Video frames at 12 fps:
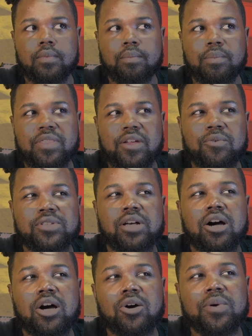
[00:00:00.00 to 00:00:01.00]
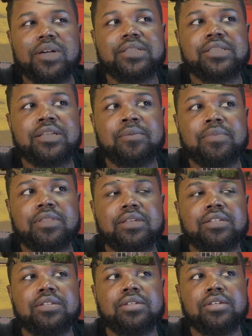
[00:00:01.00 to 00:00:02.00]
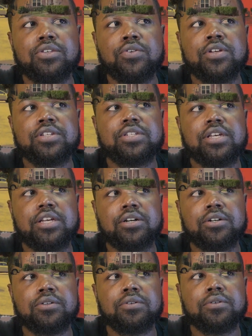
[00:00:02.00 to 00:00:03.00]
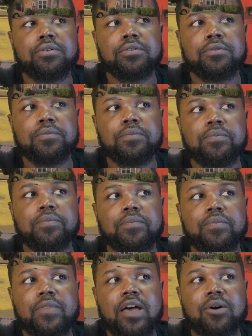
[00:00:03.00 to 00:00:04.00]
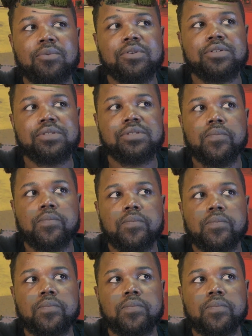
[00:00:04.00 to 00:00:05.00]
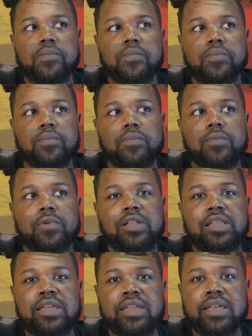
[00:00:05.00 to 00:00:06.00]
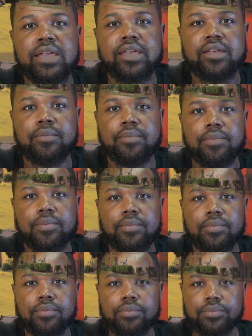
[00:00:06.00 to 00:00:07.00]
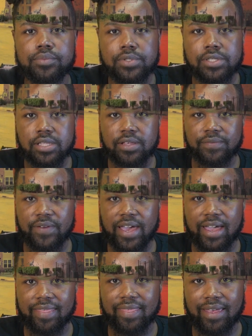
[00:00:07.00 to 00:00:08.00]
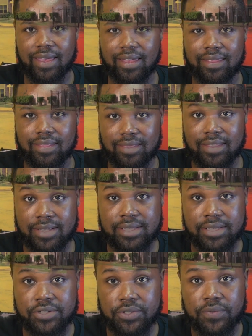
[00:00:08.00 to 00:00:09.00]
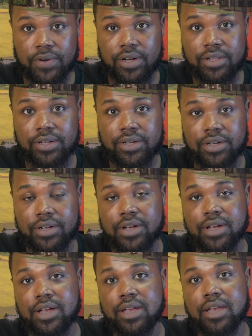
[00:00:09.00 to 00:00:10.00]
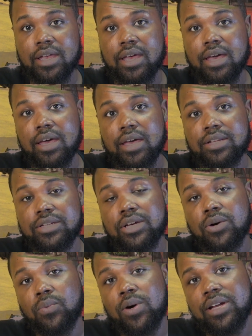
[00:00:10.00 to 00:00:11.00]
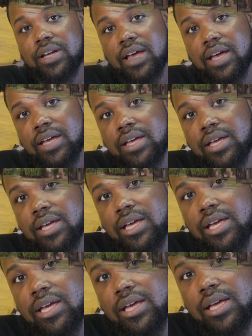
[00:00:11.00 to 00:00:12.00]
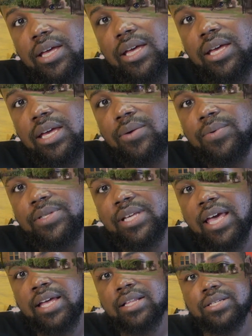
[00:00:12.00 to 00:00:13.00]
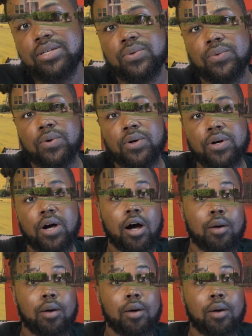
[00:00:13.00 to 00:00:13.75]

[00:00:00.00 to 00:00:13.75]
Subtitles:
But there was always something you can tell that was leading him to the fact that this is your father. Until one day he was taken to a